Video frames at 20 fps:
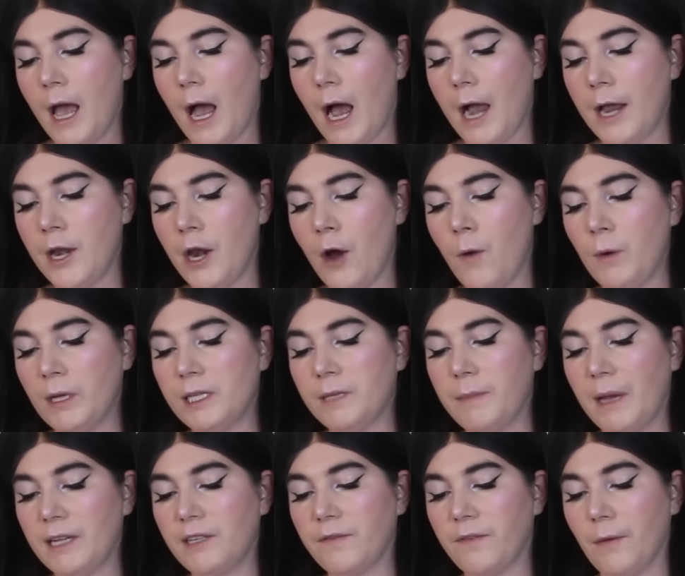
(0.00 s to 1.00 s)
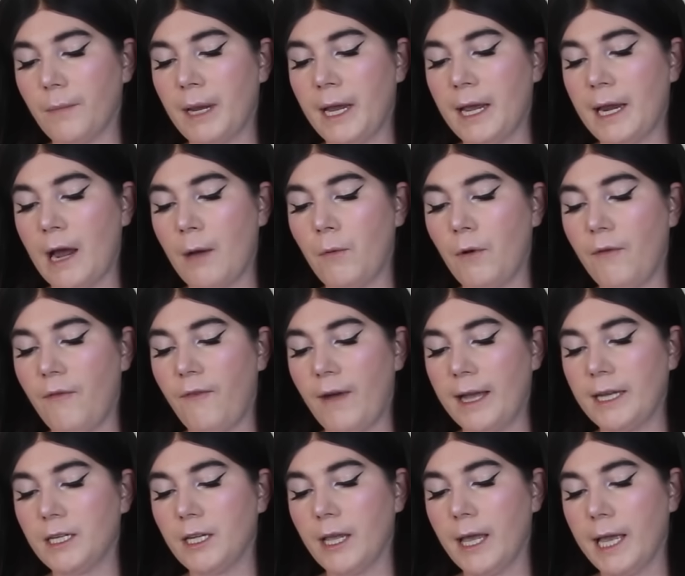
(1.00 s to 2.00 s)
I know what's best for me and I will
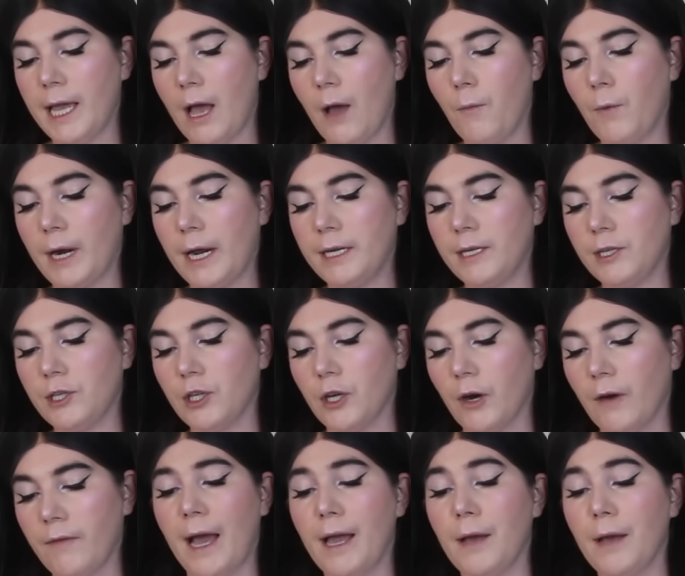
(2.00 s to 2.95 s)
fight till I get what I deserve.